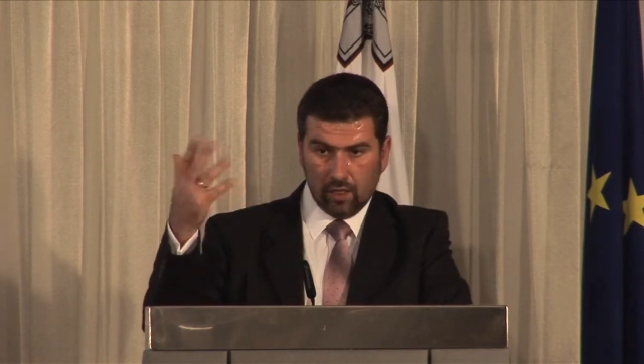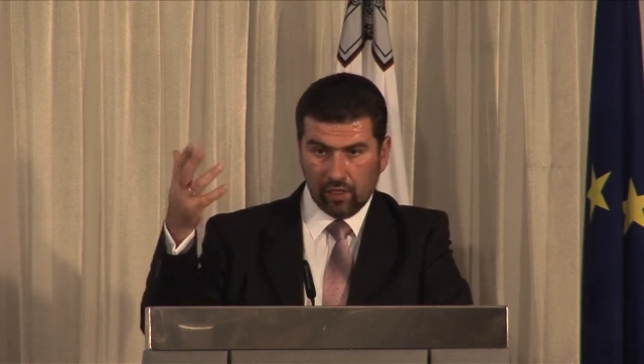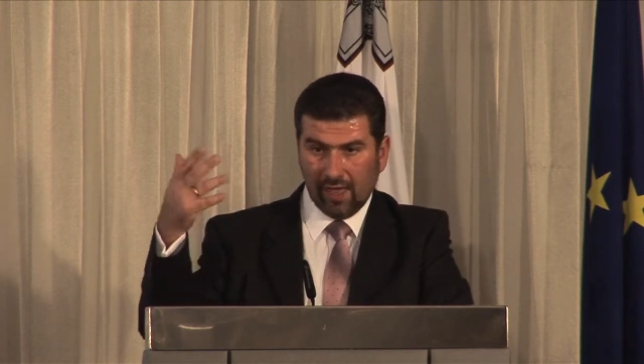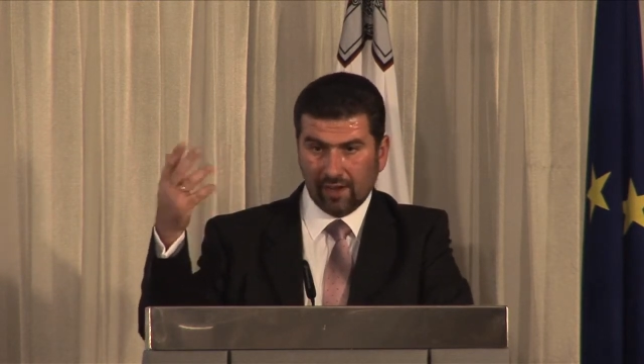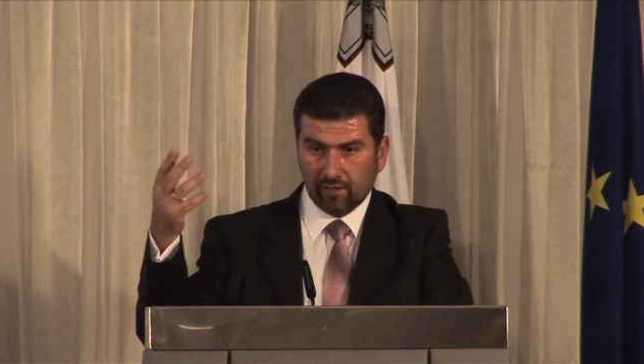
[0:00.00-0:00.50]

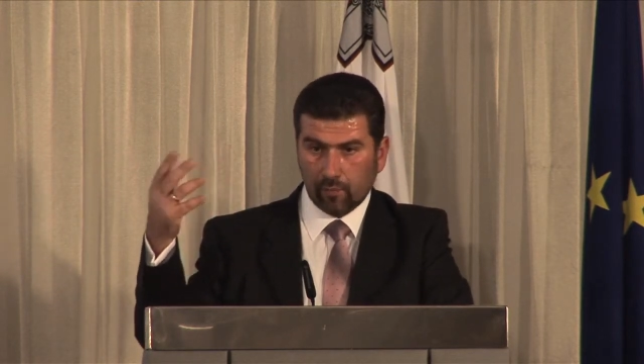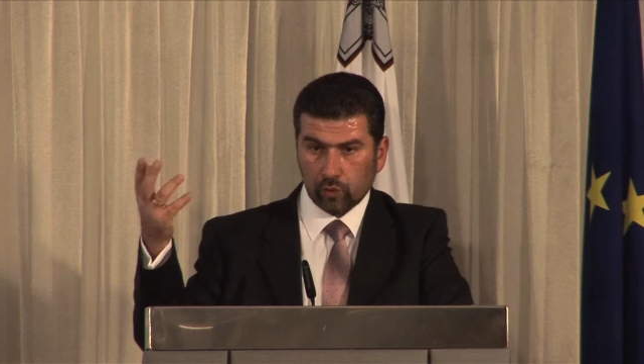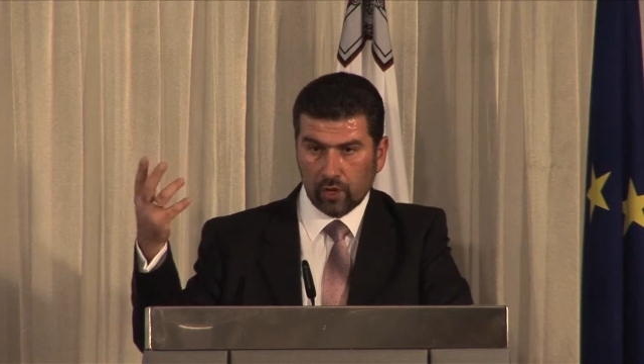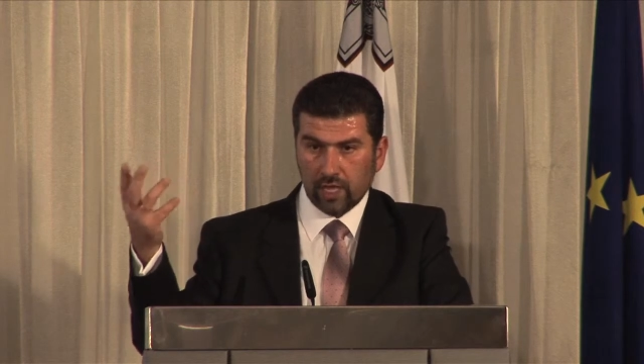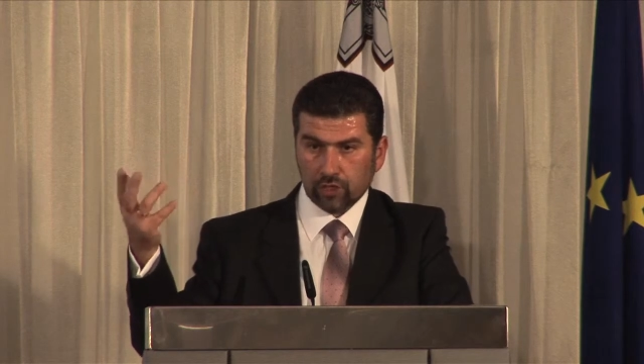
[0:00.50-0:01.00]
that
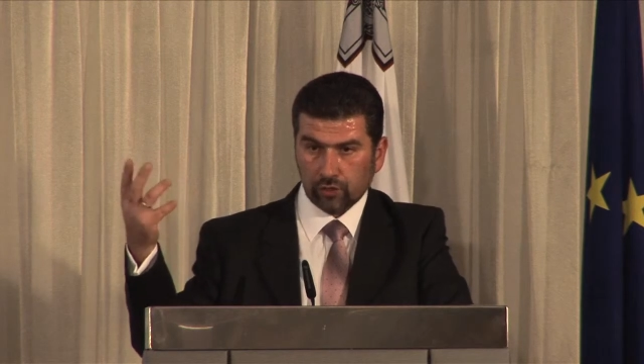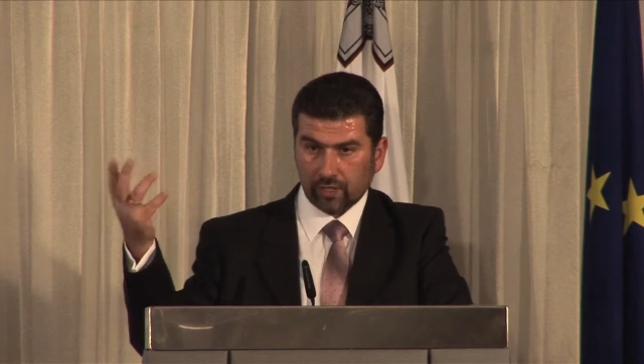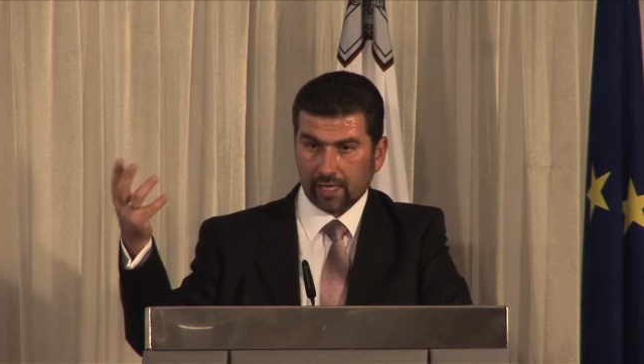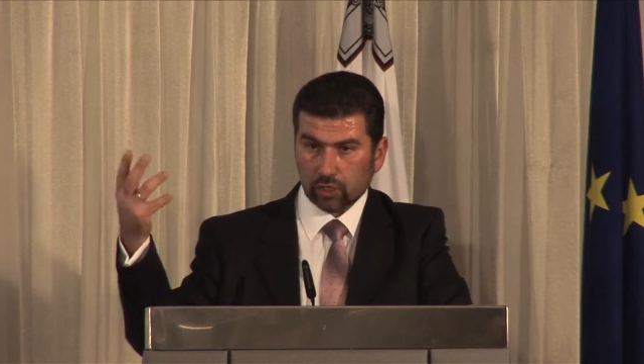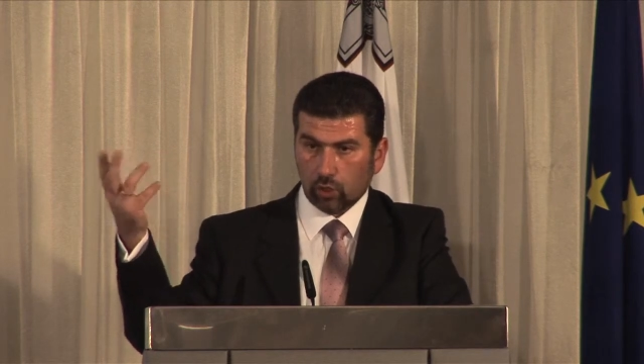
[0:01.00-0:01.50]
evaporation
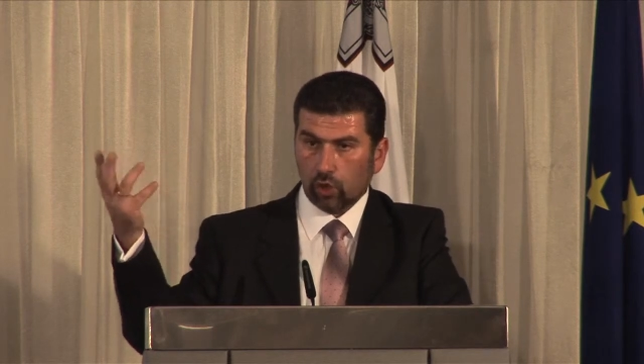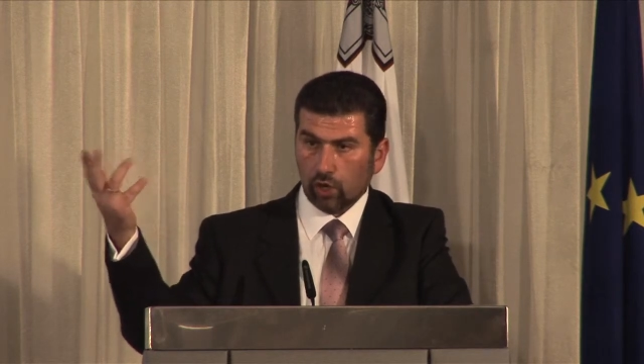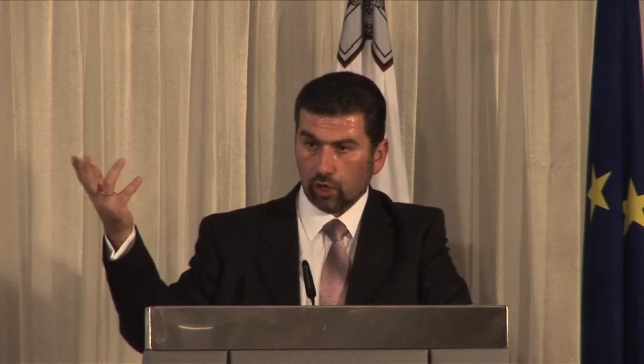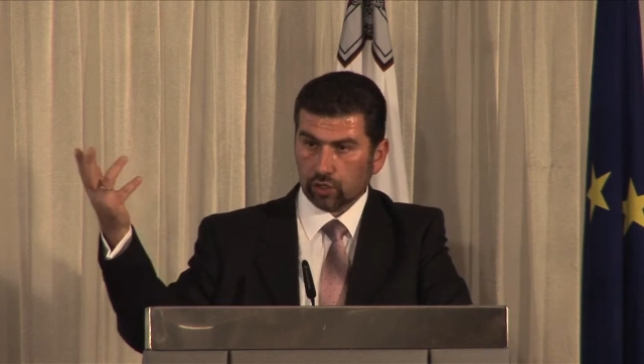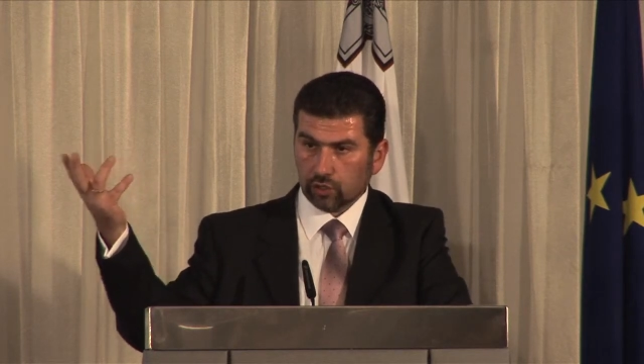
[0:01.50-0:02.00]
that is
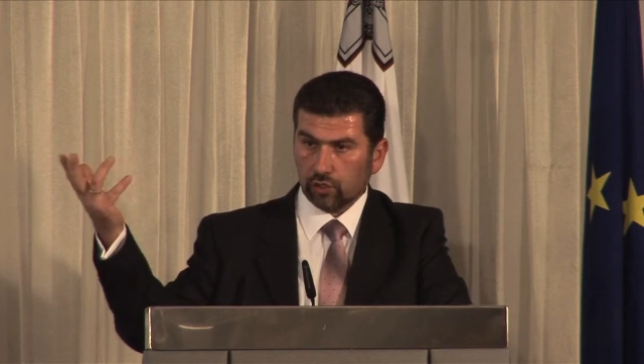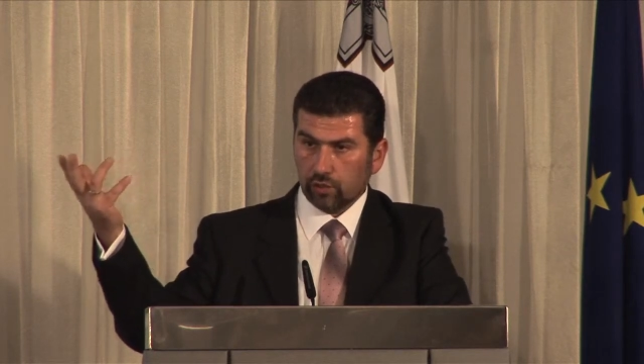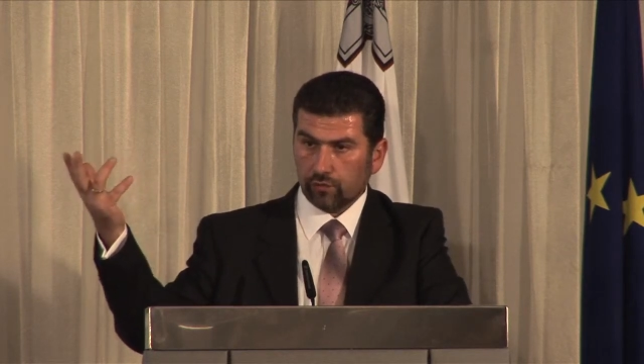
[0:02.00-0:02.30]
caused